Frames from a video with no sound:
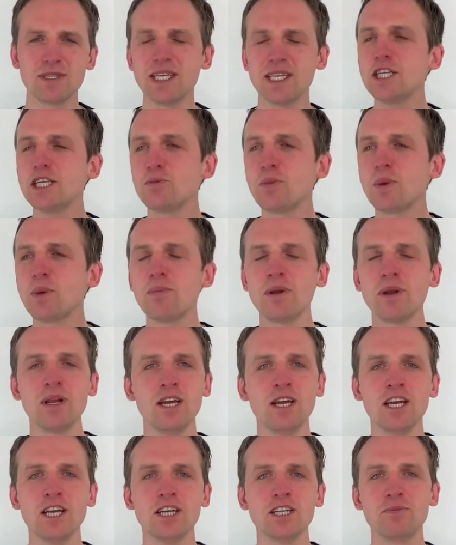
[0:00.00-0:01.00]
Teach people
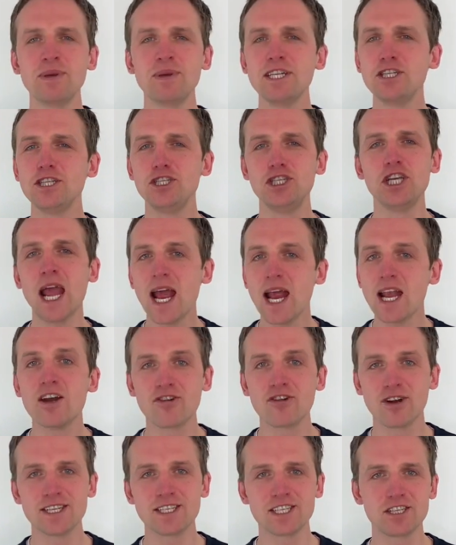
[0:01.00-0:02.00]
to be
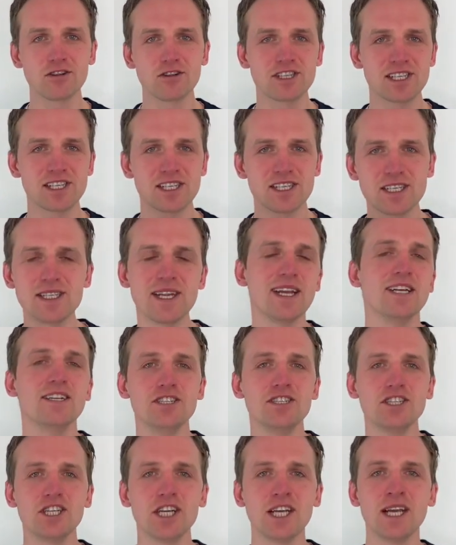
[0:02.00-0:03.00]
generous, not
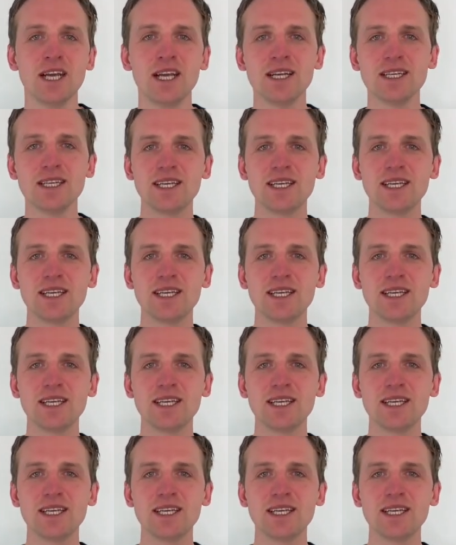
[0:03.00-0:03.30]
stingy.